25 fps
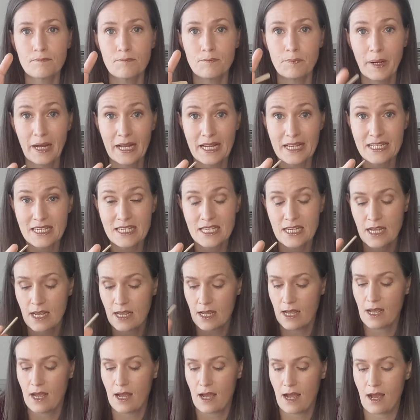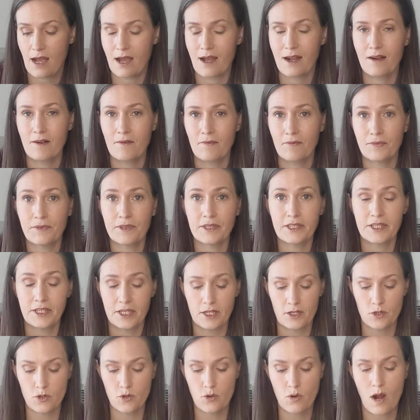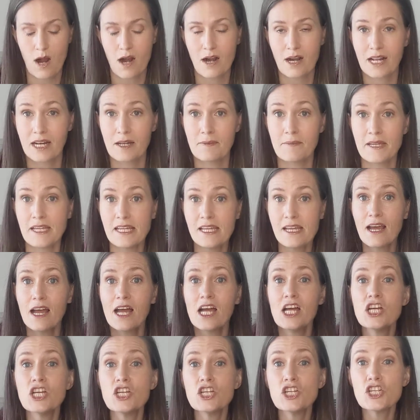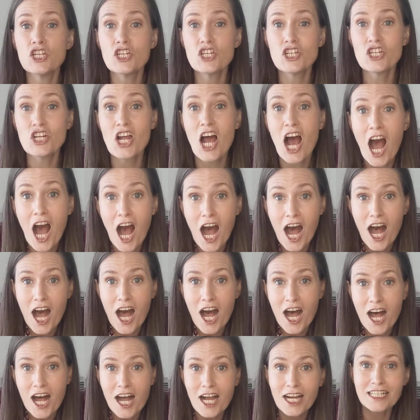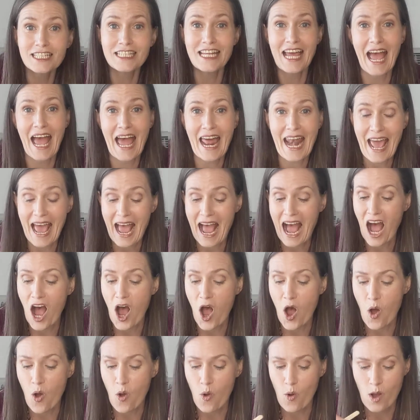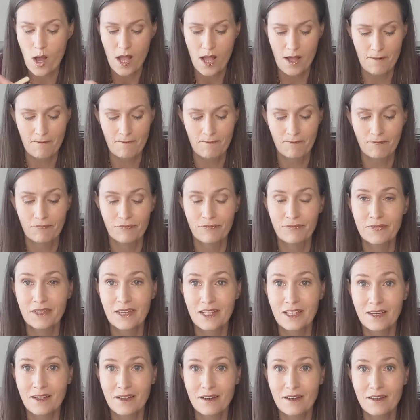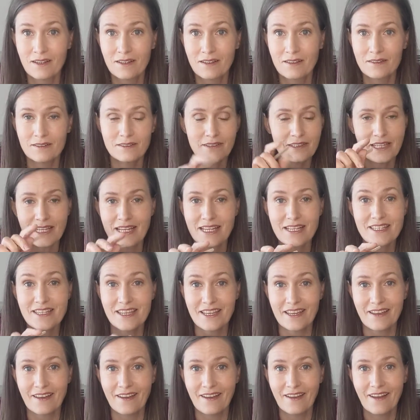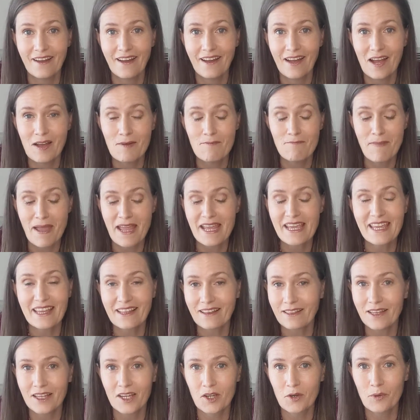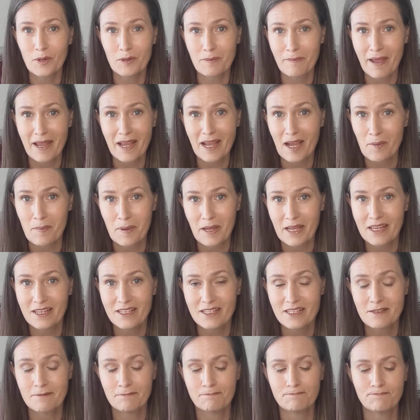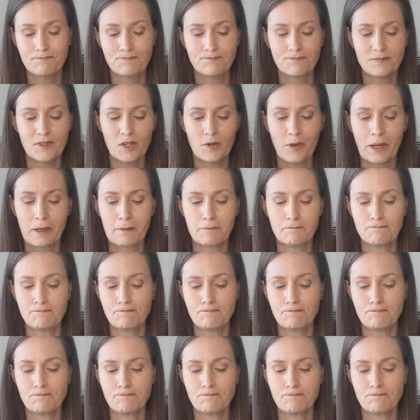but you are gonna be shocked at how easy making liquid makeup is. Okay,